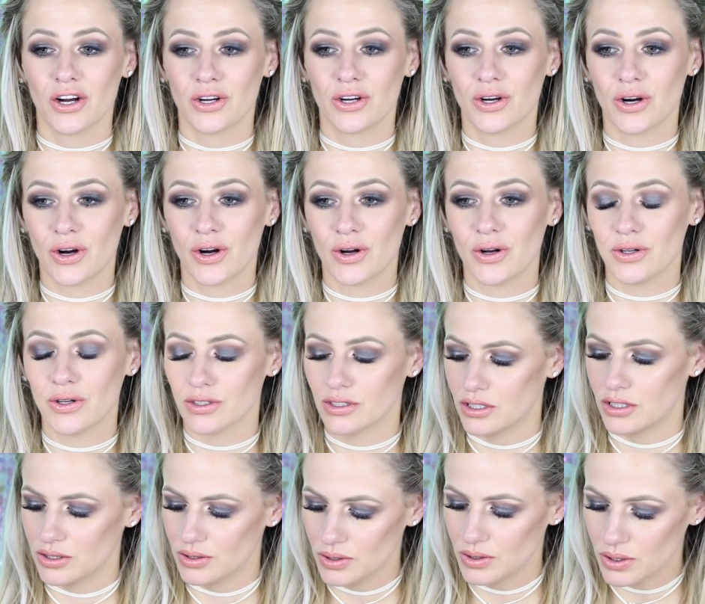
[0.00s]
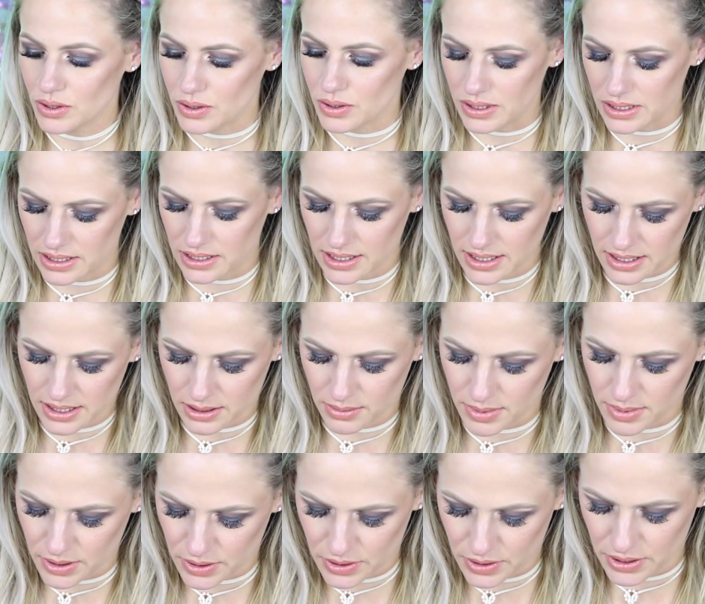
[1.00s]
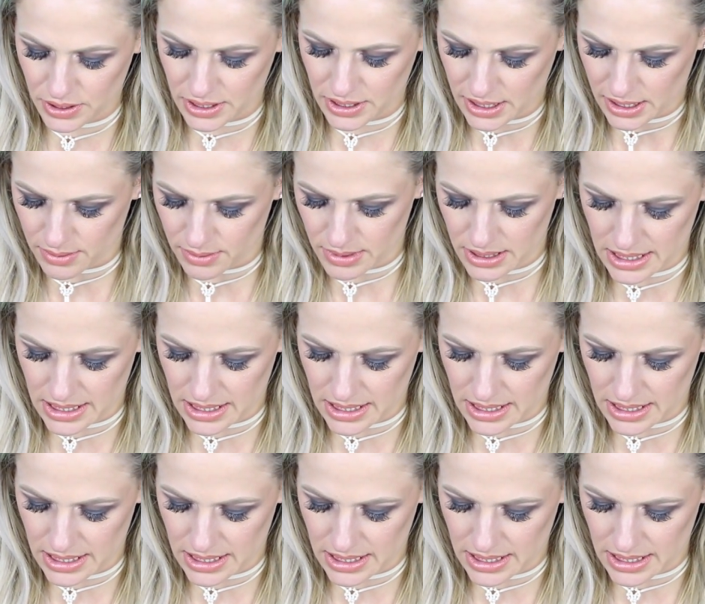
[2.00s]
gold, ooh, it's a little bit dirty, I'm